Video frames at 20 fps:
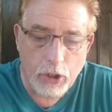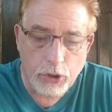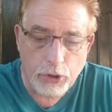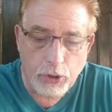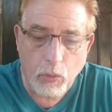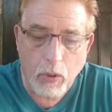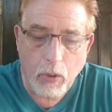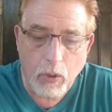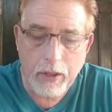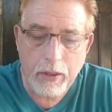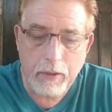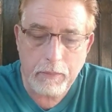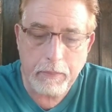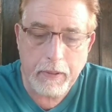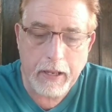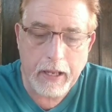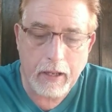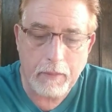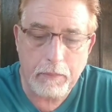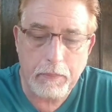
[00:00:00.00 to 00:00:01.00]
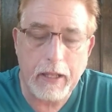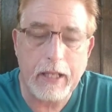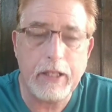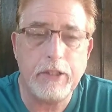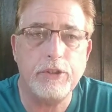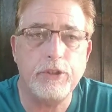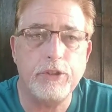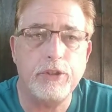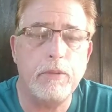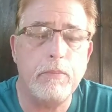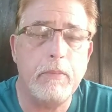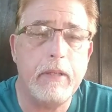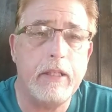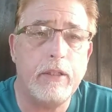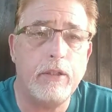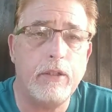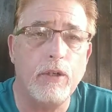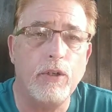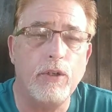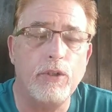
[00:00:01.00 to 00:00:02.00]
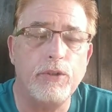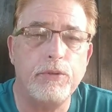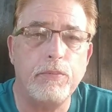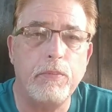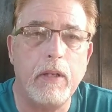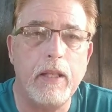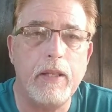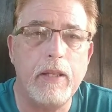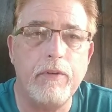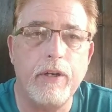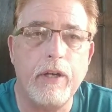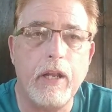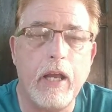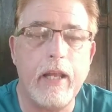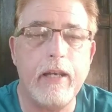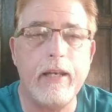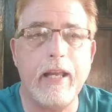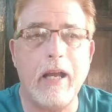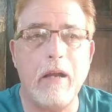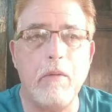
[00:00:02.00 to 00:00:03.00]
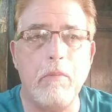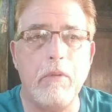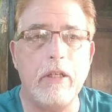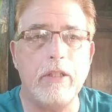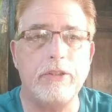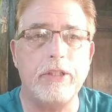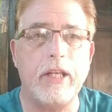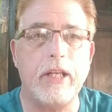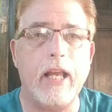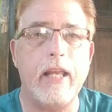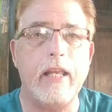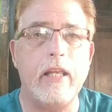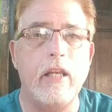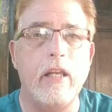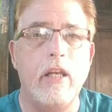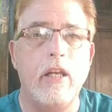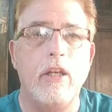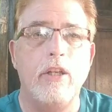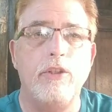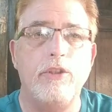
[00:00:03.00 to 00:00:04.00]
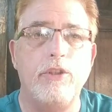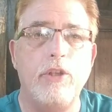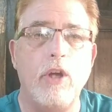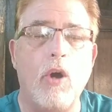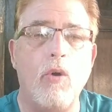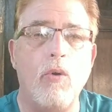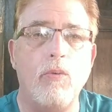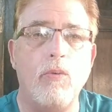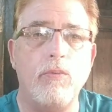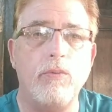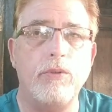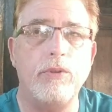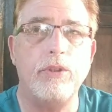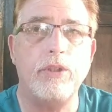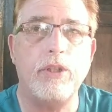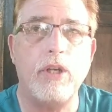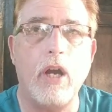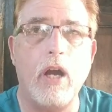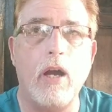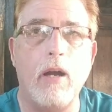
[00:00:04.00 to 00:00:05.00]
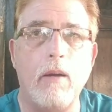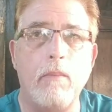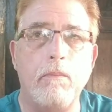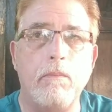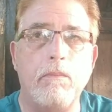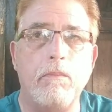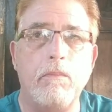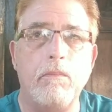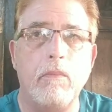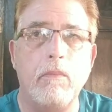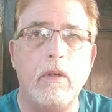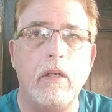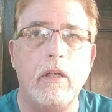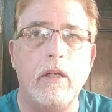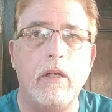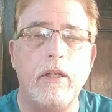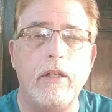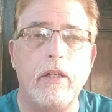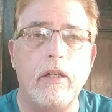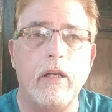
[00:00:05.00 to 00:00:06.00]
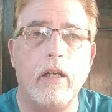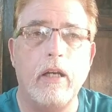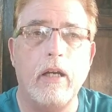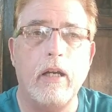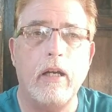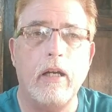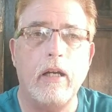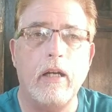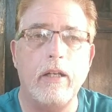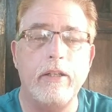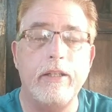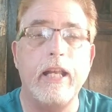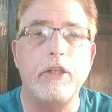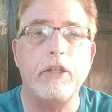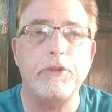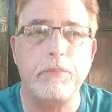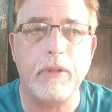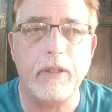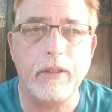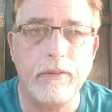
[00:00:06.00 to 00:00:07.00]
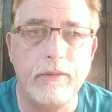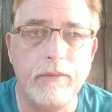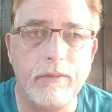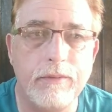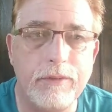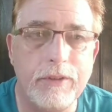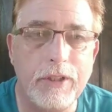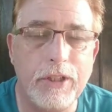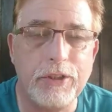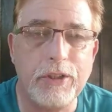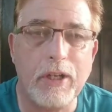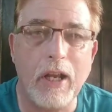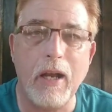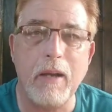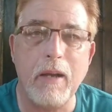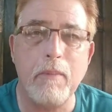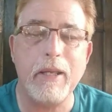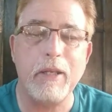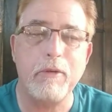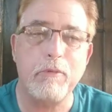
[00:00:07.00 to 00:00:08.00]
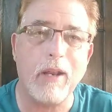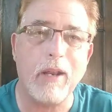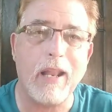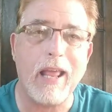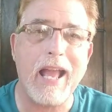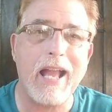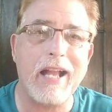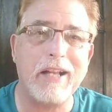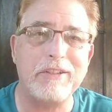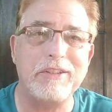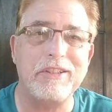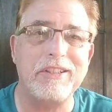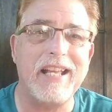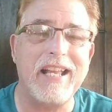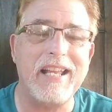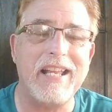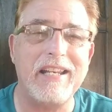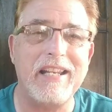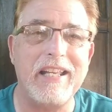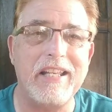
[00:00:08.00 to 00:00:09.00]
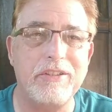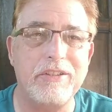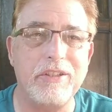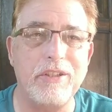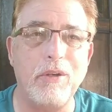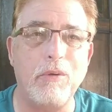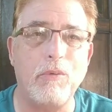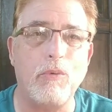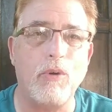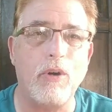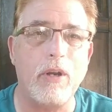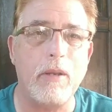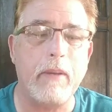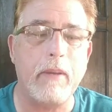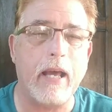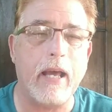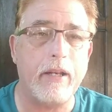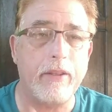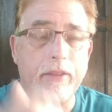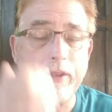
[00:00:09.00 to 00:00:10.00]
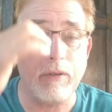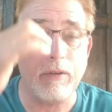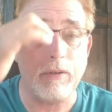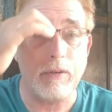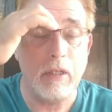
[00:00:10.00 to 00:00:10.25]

So one of the places to meet girls, believe it or not, now I'm going to say, don't come desperate. Just come and relax and take it easy and don't worry about it.